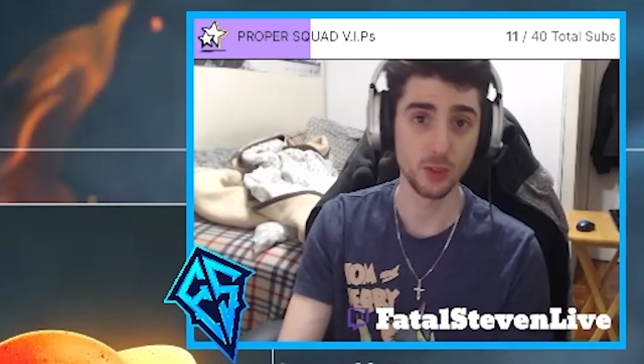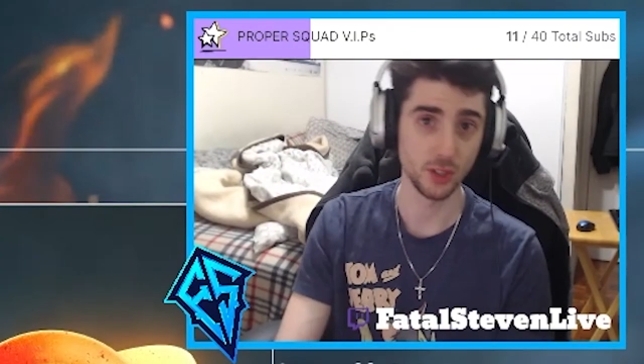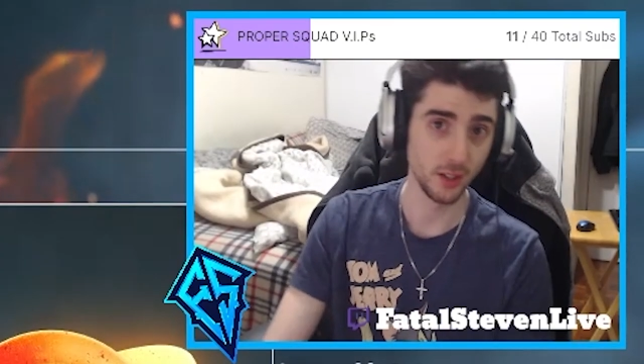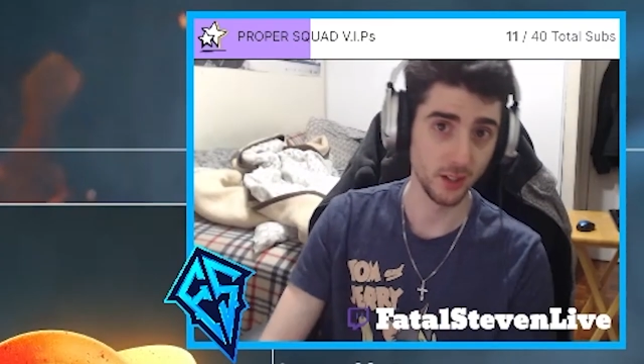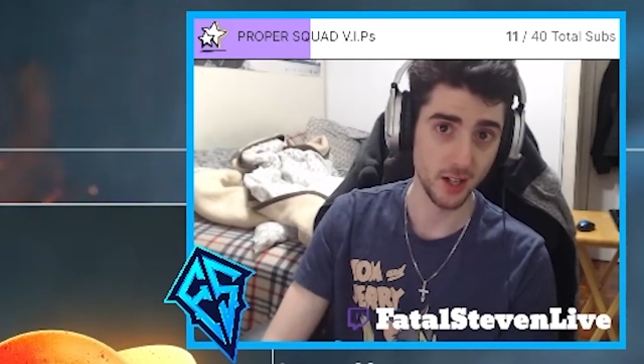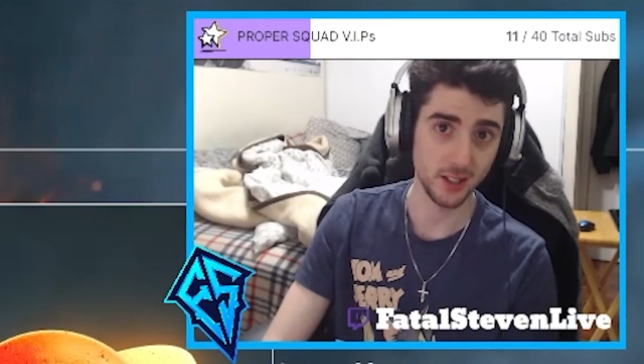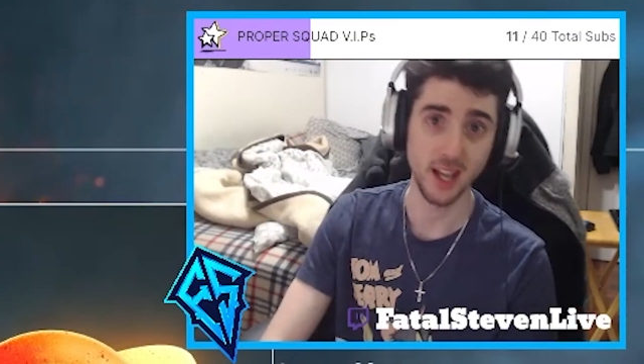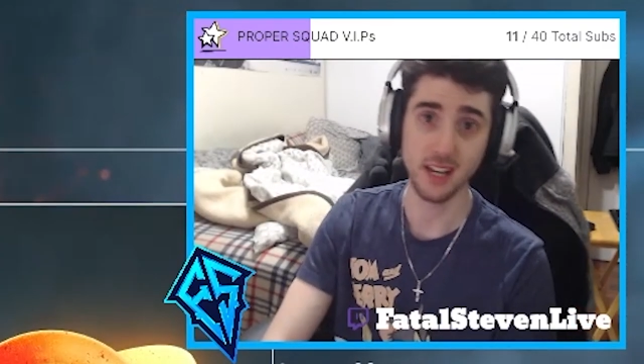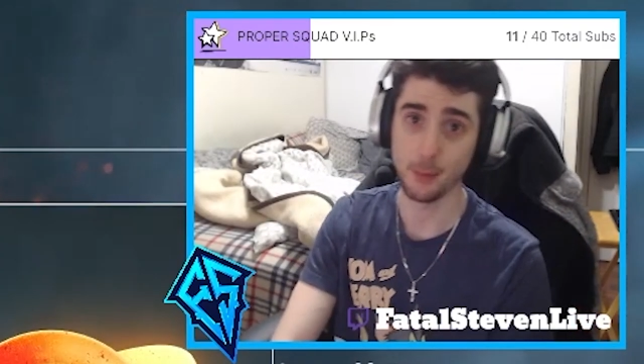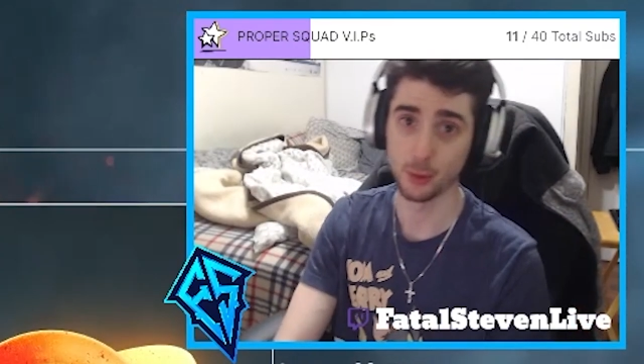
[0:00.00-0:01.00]
Well now it's
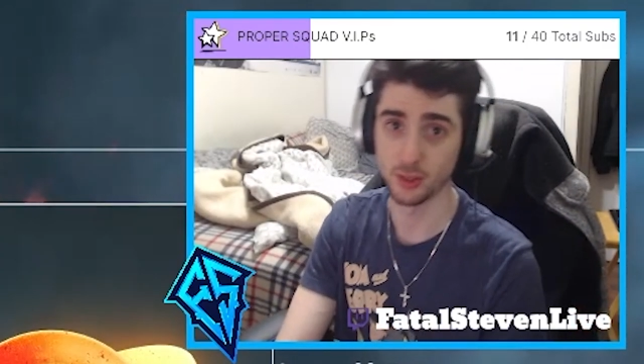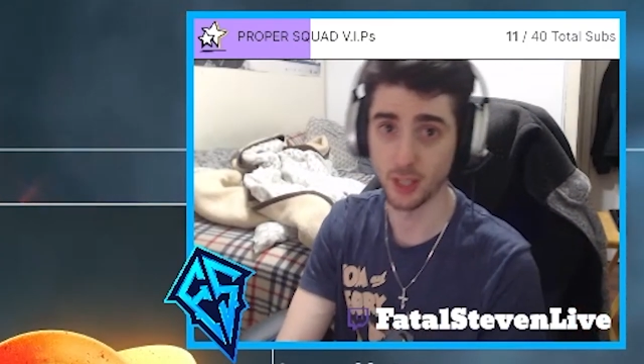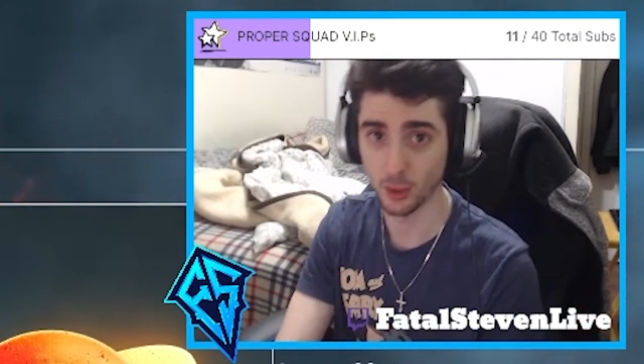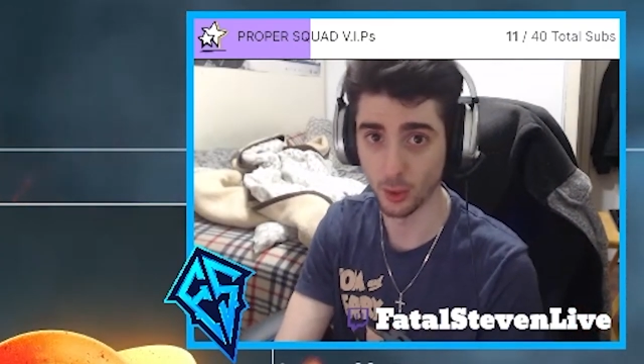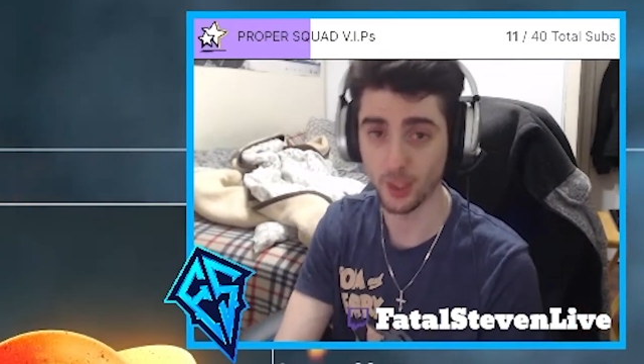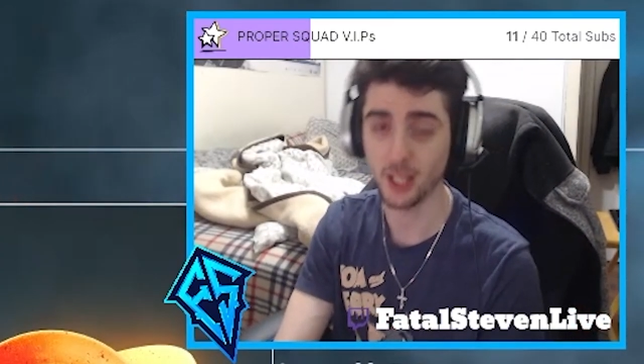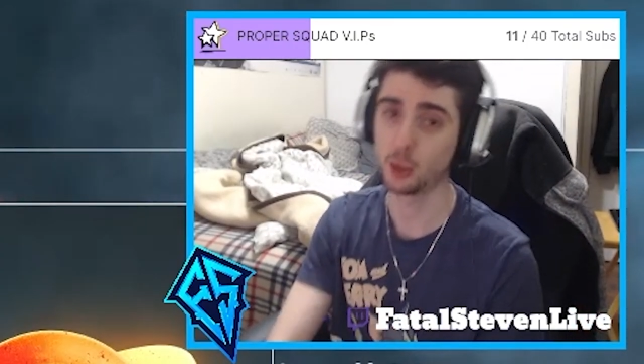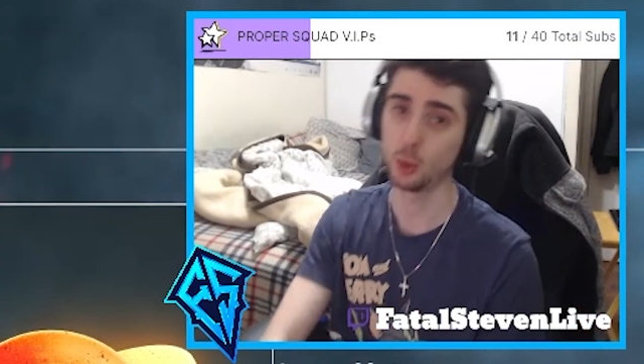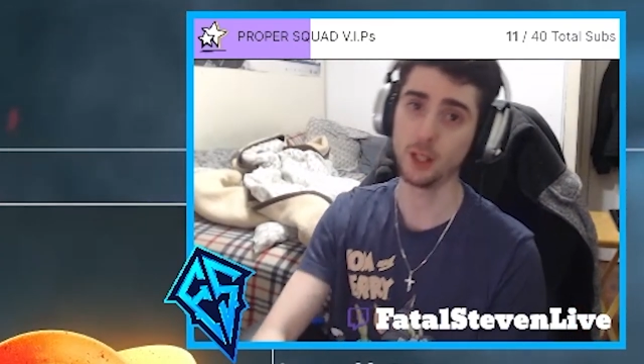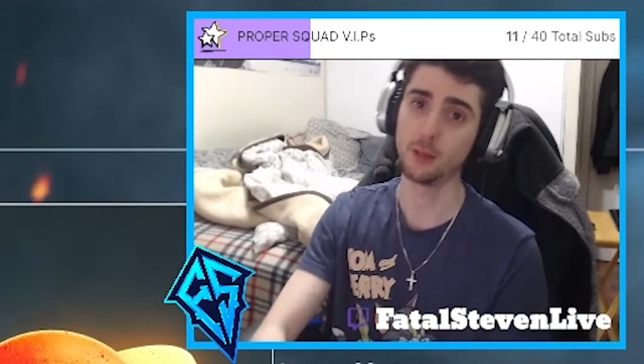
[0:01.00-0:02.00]
unlocked and able to
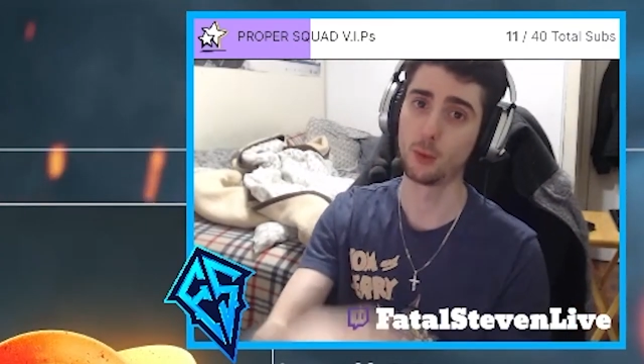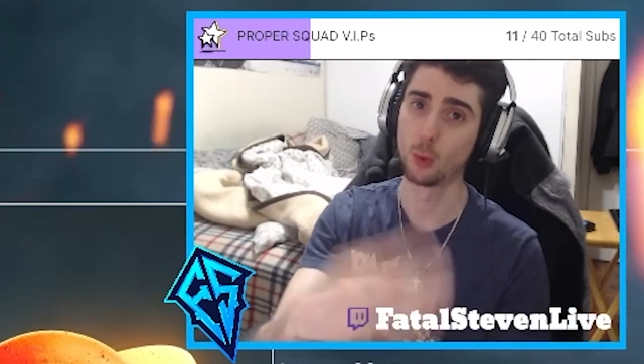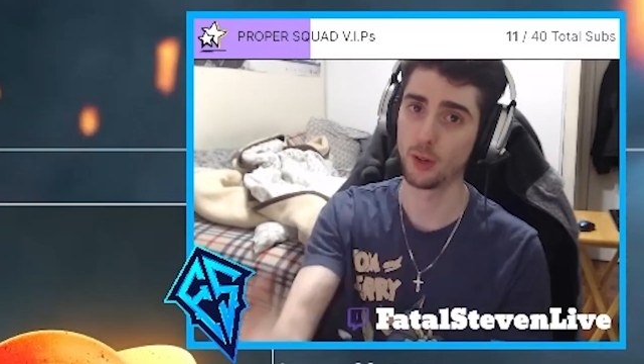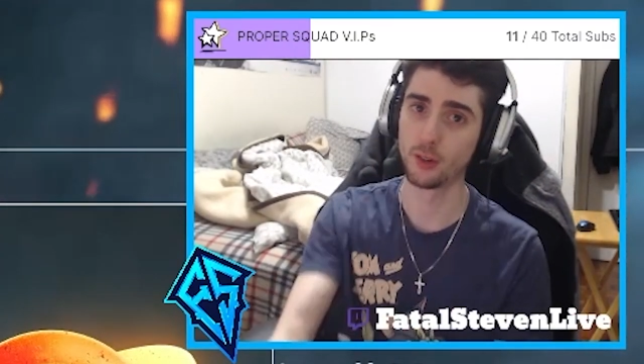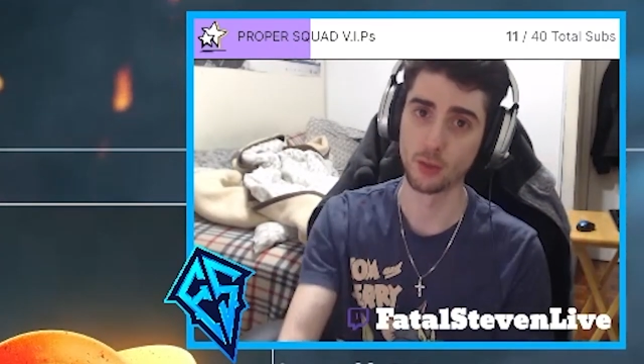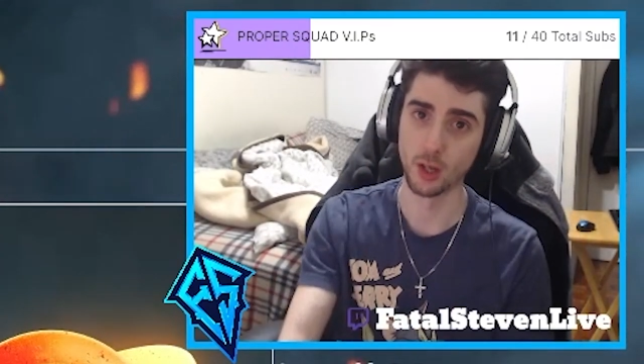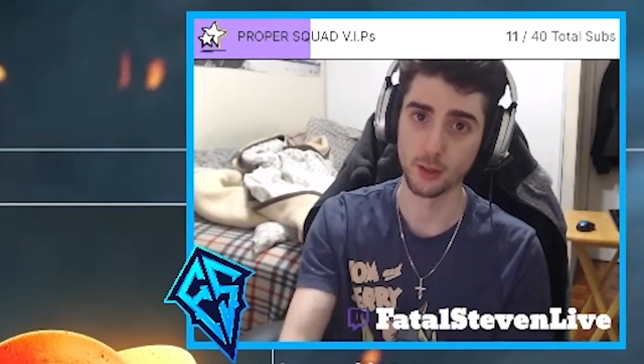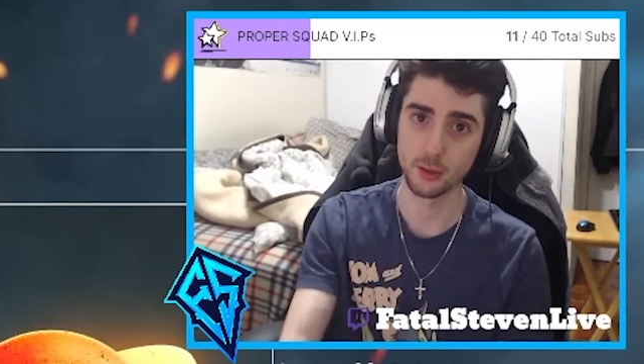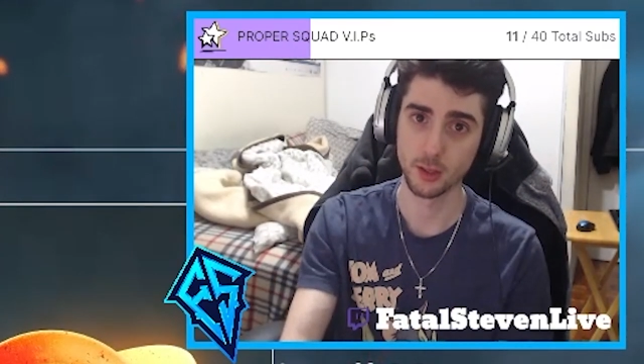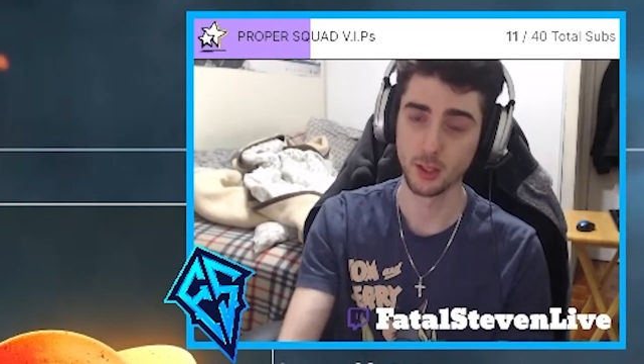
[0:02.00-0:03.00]
download including 4 other
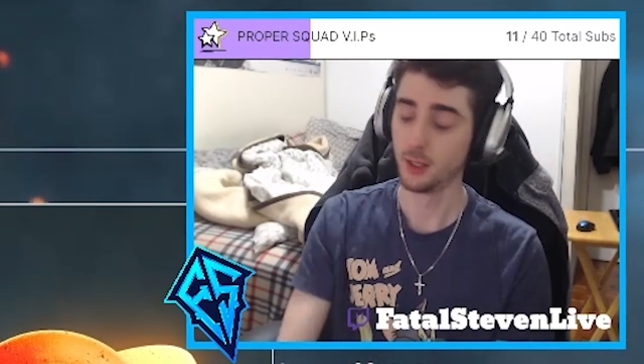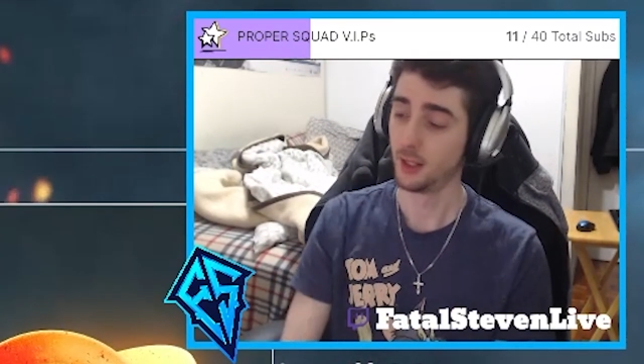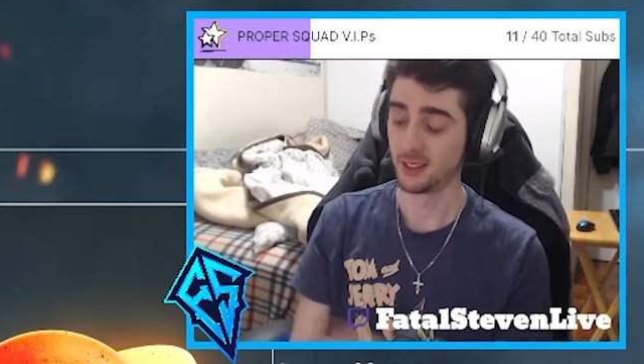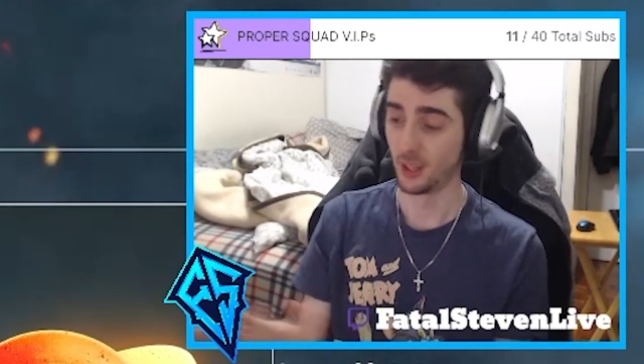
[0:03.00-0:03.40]
rocks.